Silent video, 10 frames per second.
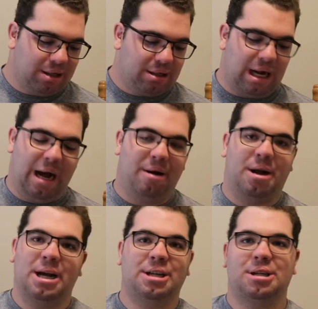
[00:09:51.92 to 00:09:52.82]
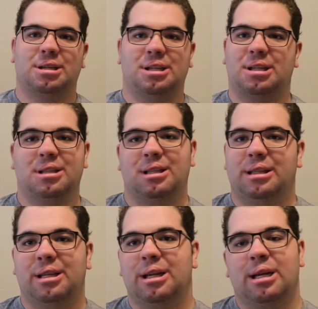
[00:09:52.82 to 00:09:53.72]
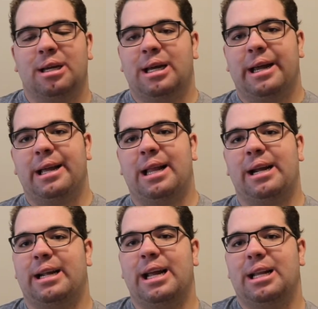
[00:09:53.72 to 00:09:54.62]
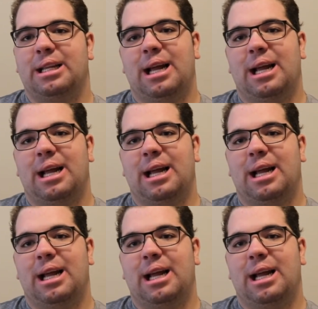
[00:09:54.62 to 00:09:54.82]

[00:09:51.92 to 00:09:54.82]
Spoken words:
I don't know. It's just like